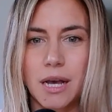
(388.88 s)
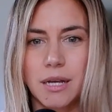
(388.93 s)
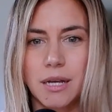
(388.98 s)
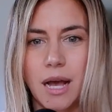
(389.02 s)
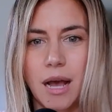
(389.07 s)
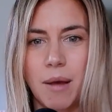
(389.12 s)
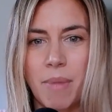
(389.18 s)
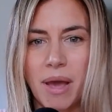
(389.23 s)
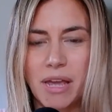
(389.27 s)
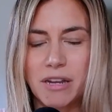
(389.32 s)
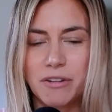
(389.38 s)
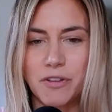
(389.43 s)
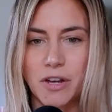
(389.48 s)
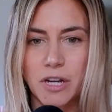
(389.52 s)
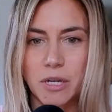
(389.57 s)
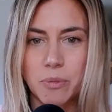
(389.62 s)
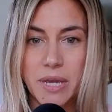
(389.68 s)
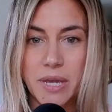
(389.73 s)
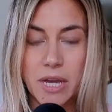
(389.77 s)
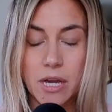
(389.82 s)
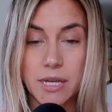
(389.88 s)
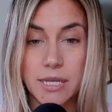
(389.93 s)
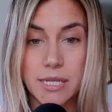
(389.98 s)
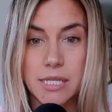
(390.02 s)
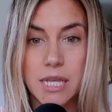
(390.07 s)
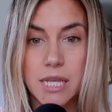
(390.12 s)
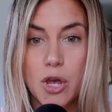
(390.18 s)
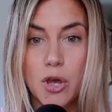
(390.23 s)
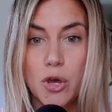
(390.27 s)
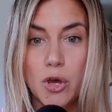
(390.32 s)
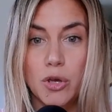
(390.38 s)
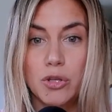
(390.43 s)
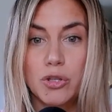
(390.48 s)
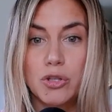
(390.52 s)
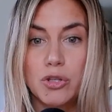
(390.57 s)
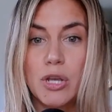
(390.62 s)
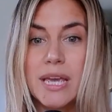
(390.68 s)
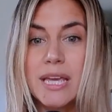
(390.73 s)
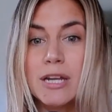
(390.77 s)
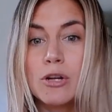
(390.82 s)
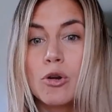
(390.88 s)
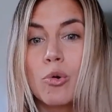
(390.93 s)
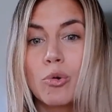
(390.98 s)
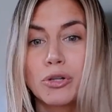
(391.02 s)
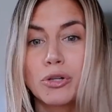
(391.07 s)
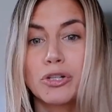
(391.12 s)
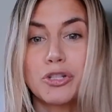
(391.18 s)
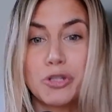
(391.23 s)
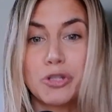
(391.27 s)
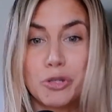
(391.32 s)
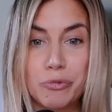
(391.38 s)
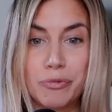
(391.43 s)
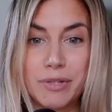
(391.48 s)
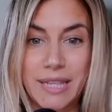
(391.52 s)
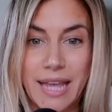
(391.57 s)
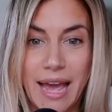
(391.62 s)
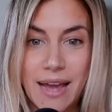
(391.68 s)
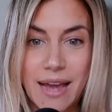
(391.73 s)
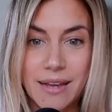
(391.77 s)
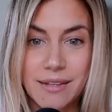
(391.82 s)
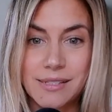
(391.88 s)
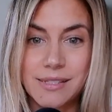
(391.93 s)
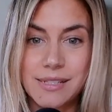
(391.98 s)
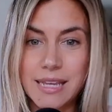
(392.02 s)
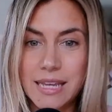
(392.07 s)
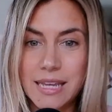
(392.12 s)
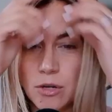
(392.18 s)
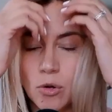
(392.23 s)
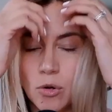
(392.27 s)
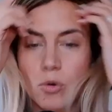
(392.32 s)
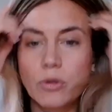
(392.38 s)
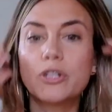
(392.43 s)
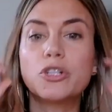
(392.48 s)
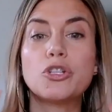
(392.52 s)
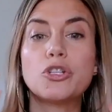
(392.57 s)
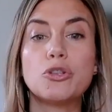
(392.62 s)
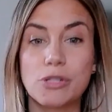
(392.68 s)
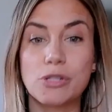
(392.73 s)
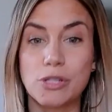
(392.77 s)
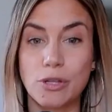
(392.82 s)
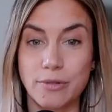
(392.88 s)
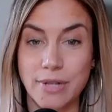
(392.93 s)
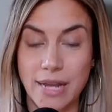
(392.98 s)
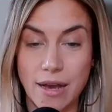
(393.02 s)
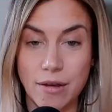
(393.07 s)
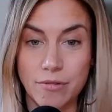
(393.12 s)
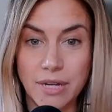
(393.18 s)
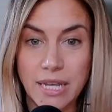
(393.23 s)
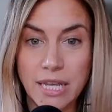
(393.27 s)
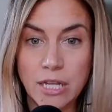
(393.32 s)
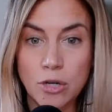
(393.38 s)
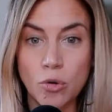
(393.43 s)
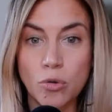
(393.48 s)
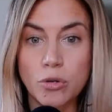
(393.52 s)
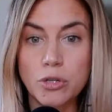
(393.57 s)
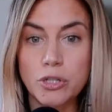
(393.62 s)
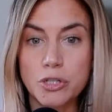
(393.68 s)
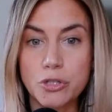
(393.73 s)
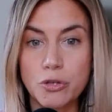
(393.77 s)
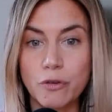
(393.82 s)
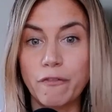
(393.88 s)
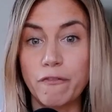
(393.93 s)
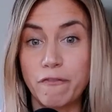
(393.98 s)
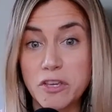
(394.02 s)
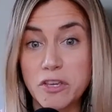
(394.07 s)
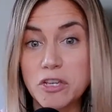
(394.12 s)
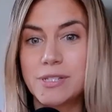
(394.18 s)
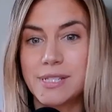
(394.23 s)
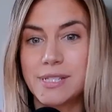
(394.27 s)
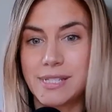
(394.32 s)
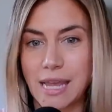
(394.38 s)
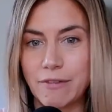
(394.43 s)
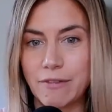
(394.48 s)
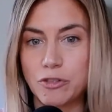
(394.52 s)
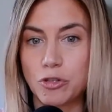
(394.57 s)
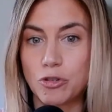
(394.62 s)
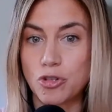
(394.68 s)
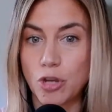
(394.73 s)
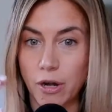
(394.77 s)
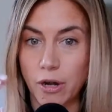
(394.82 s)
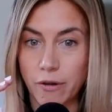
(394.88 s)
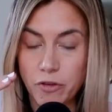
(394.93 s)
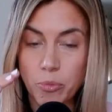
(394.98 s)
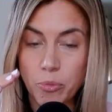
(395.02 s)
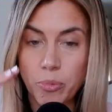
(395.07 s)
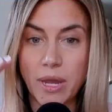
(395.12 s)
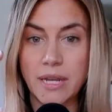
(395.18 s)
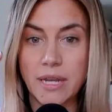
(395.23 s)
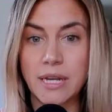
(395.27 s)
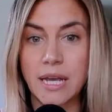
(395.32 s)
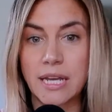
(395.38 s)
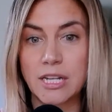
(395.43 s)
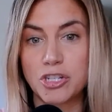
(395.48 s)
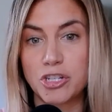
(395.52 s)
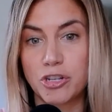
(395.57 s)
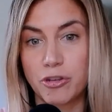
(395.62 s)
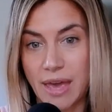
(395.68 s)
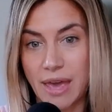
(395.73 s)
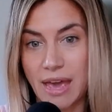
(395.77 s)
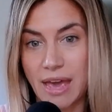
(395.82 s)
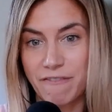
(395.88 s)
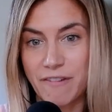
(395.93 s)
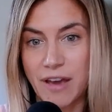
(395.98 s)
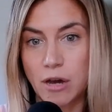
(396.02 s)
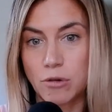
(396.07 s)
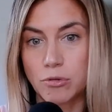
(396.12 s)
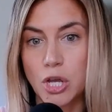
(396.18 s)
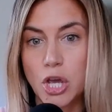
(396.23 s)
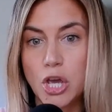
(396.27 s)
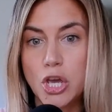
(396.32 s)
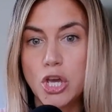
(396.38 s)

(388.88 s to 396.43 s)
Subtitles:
a mind fuck because in order to relax, in order to slow down, in order to feel safe to shut off your brain and chill the F out,